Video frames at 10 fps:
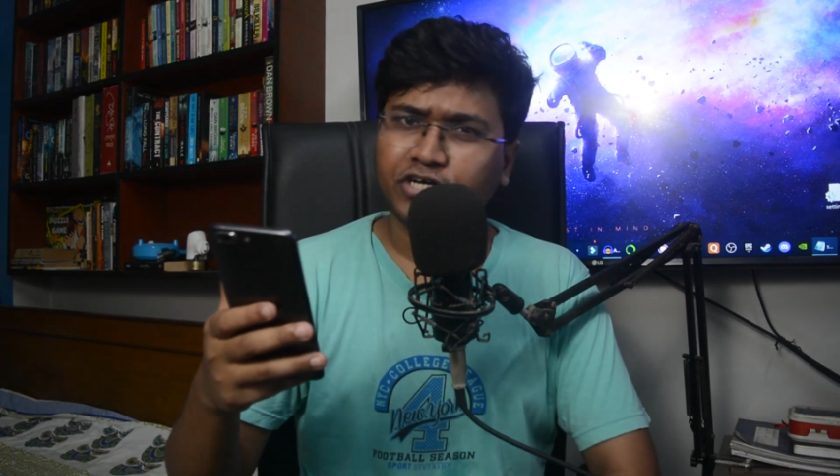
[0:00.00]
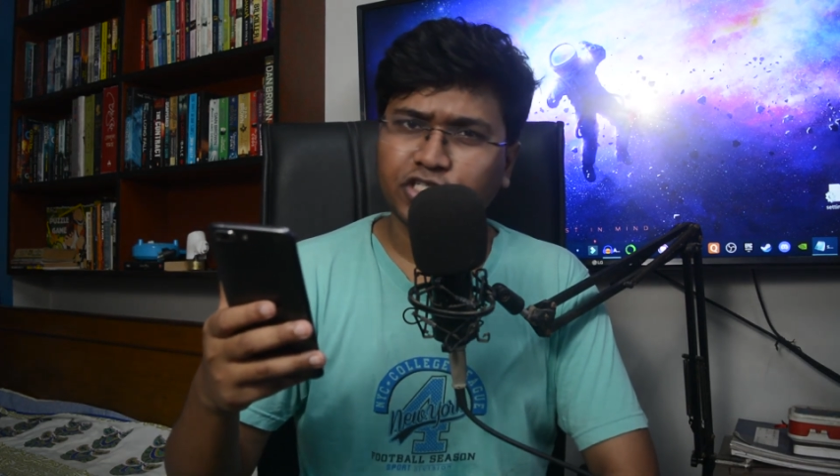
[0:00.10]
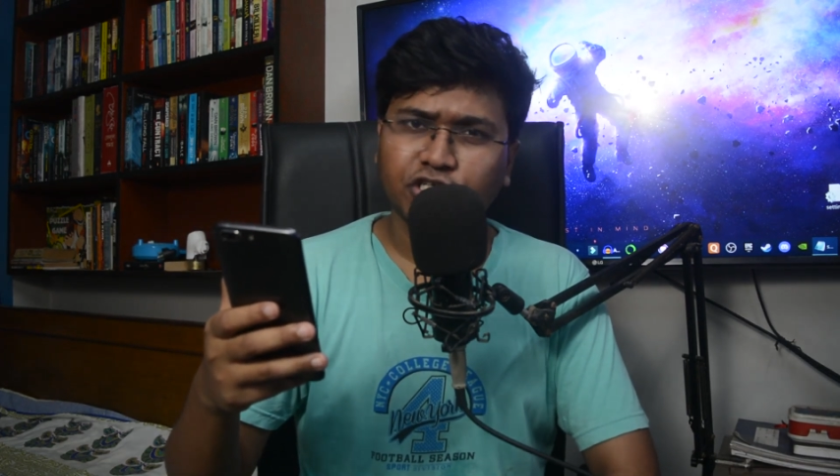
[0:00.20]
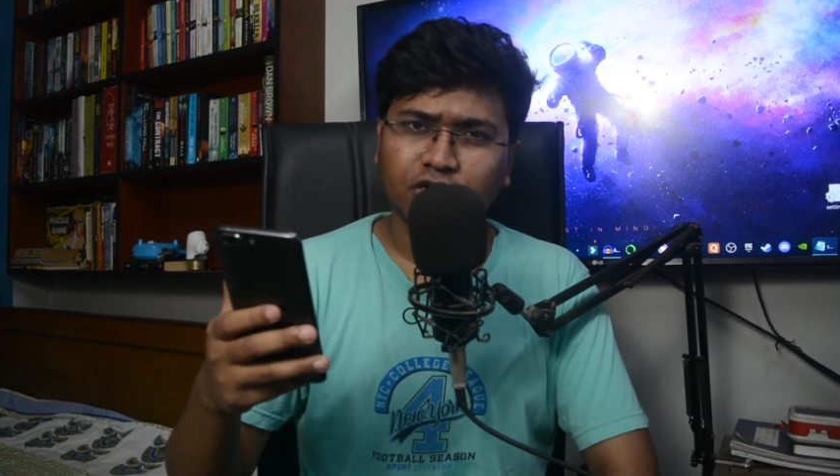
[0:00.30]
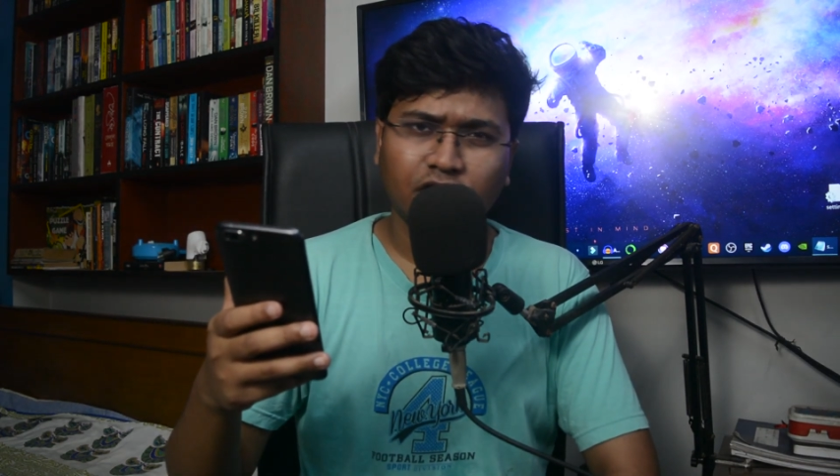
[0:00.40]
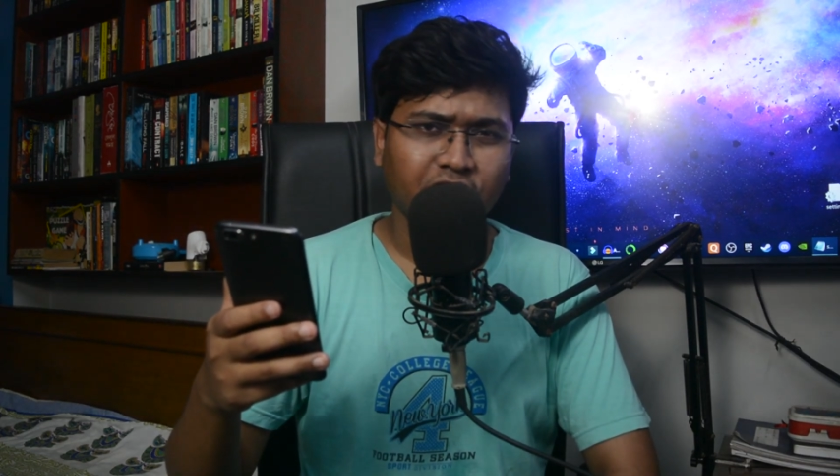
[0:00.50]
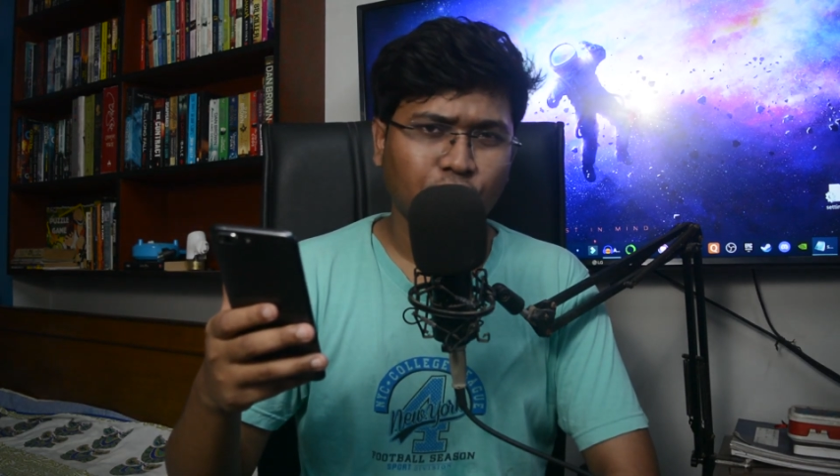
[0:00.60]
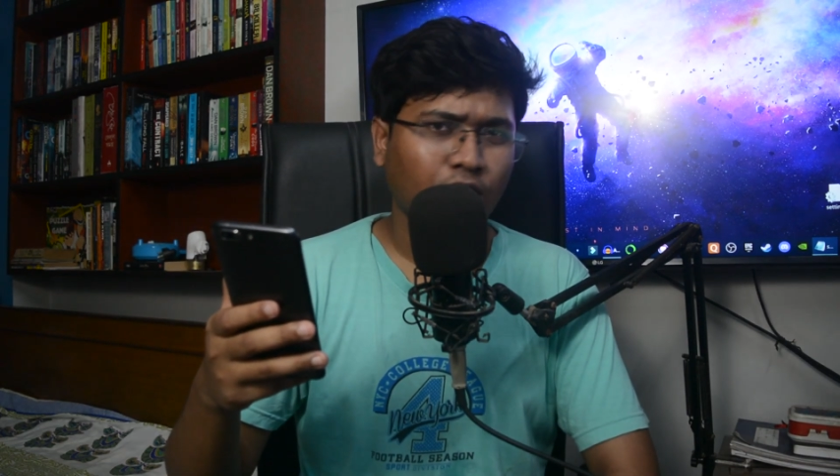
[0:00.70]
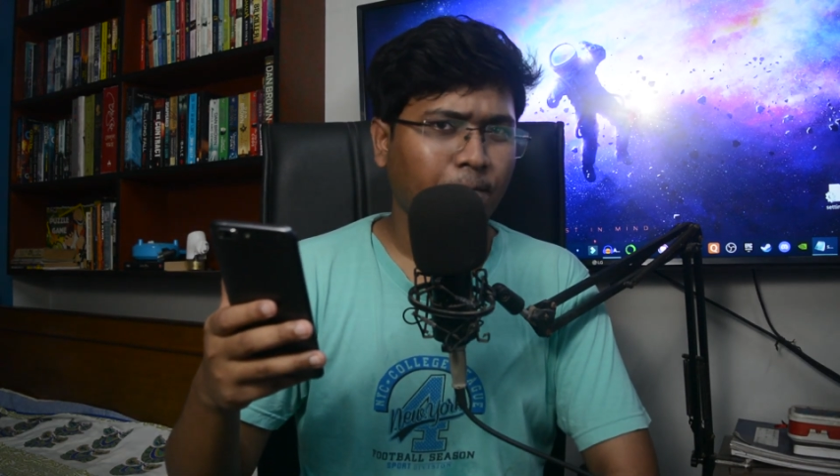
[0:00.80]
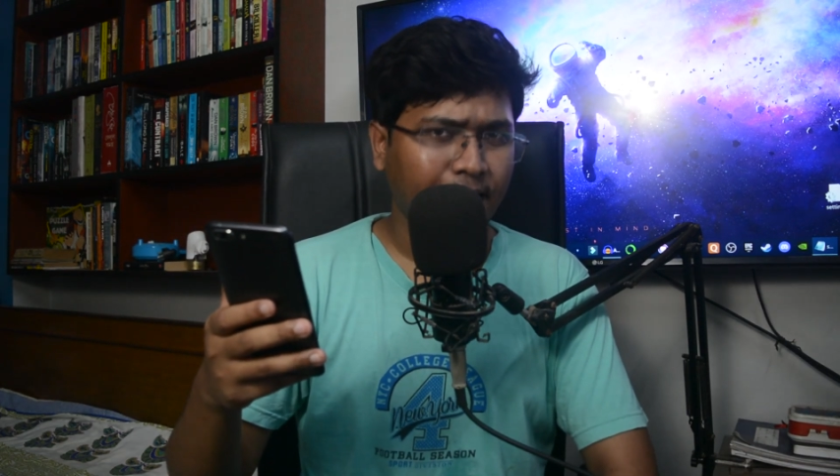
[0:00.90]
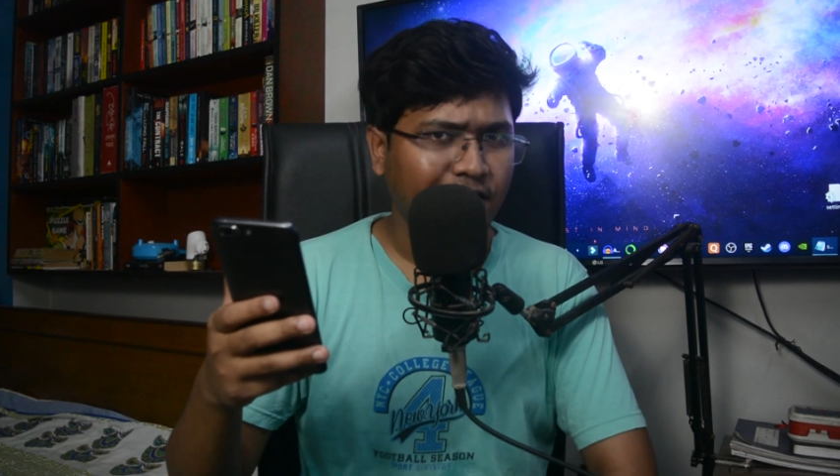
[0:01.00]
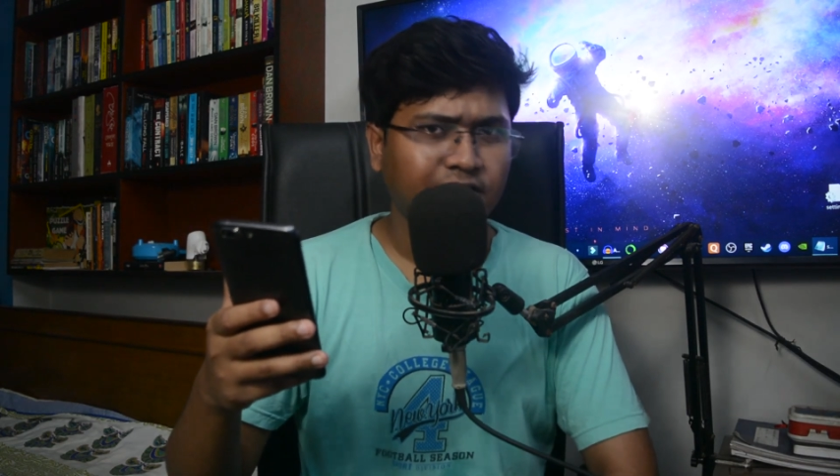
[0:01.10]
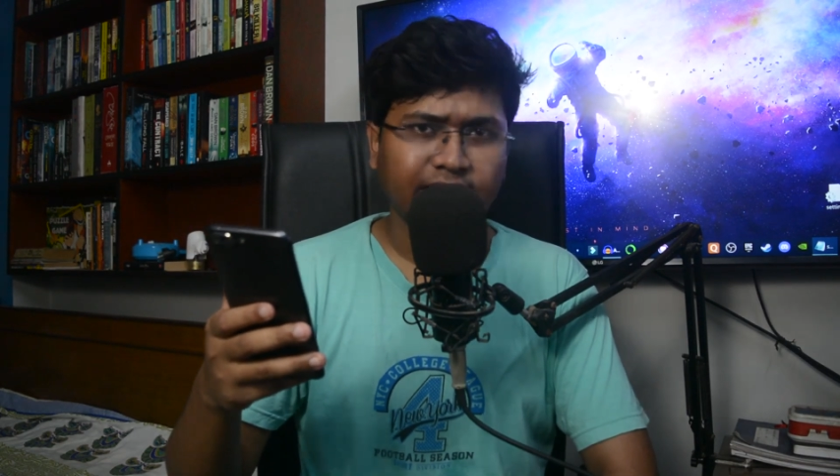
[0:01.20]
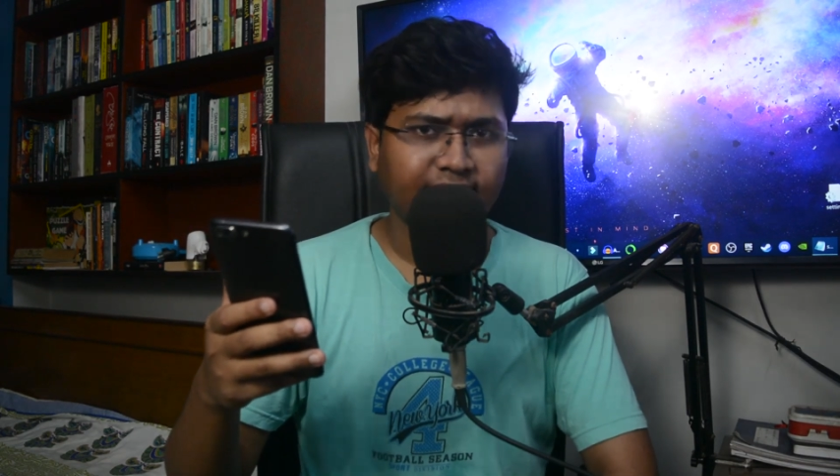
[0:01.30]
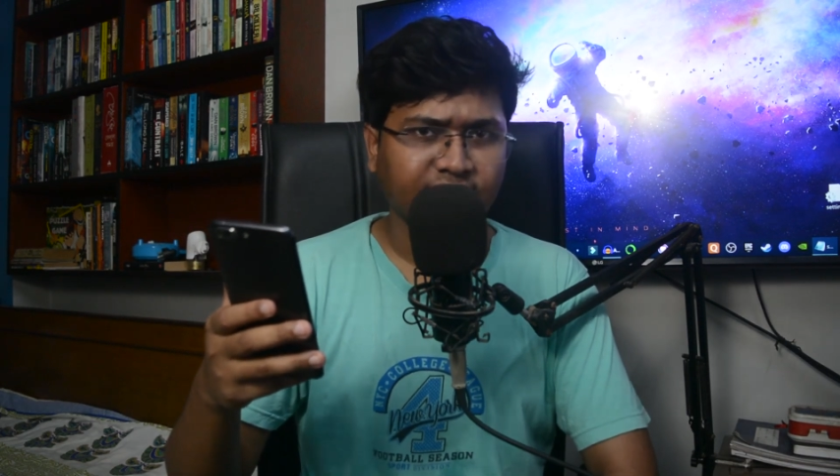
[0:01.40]
structure curriculum
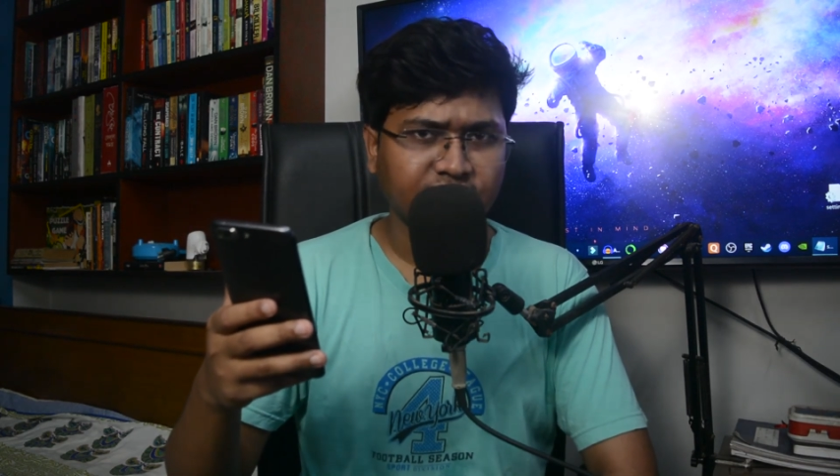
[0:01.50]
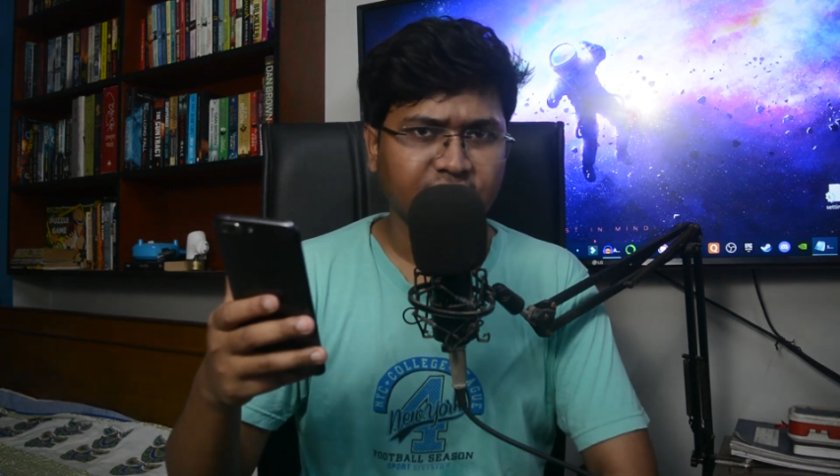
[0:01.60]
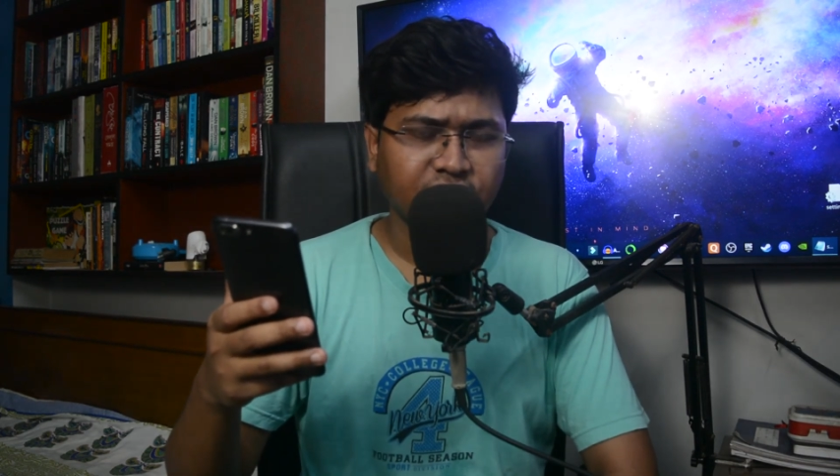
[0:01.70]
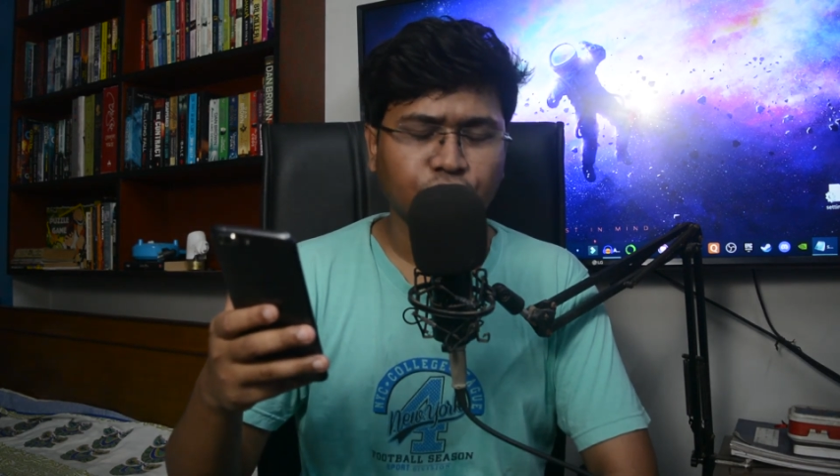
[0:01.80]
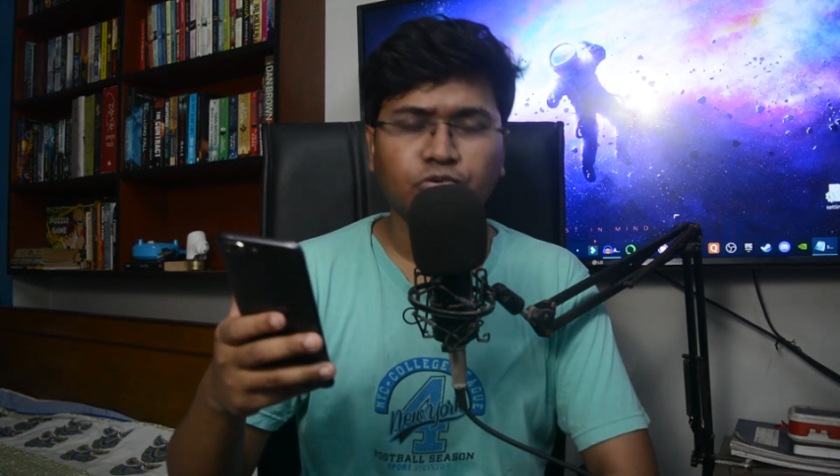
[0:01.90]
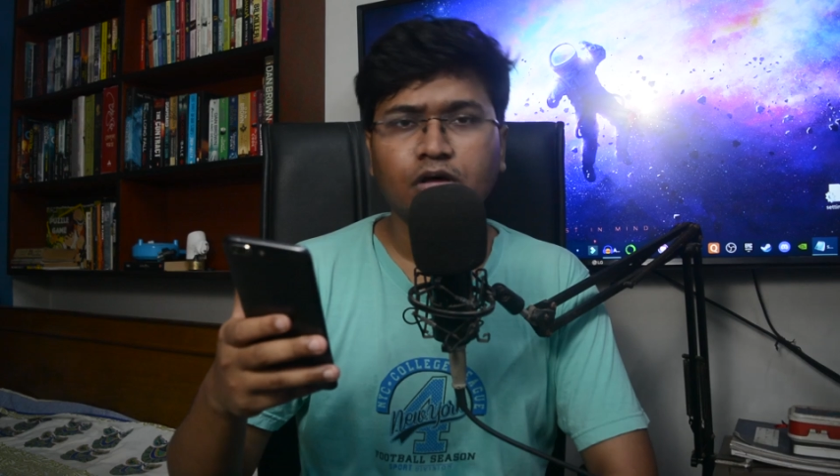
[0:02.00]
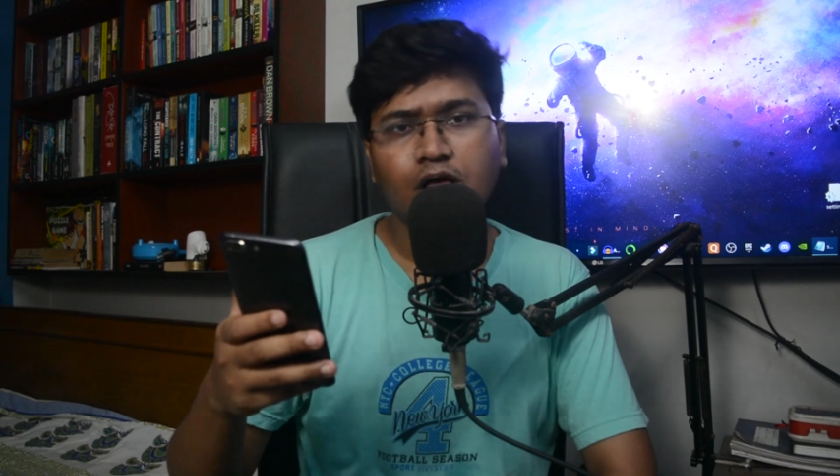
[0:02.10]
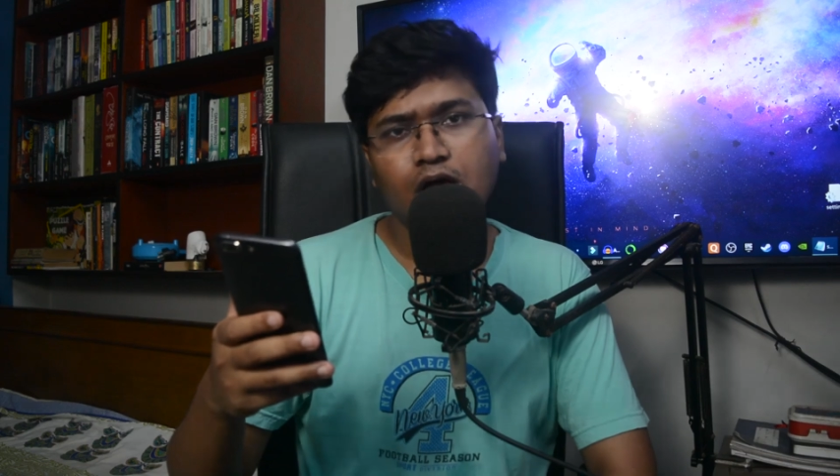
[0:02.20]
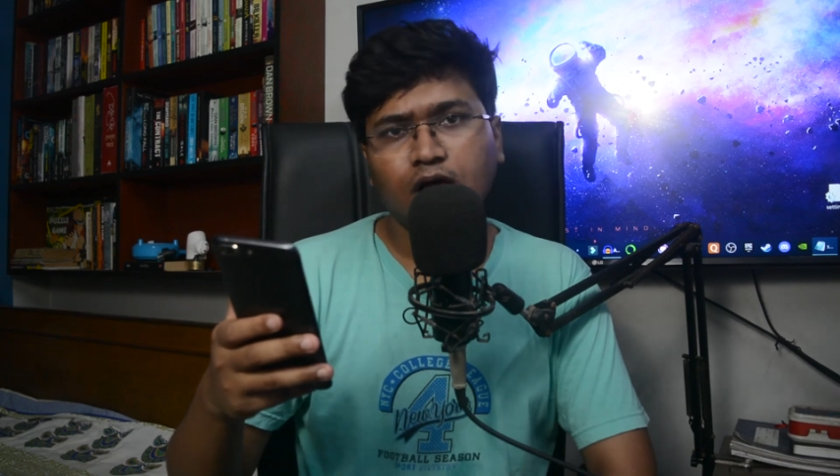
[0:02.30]
better than NCSU.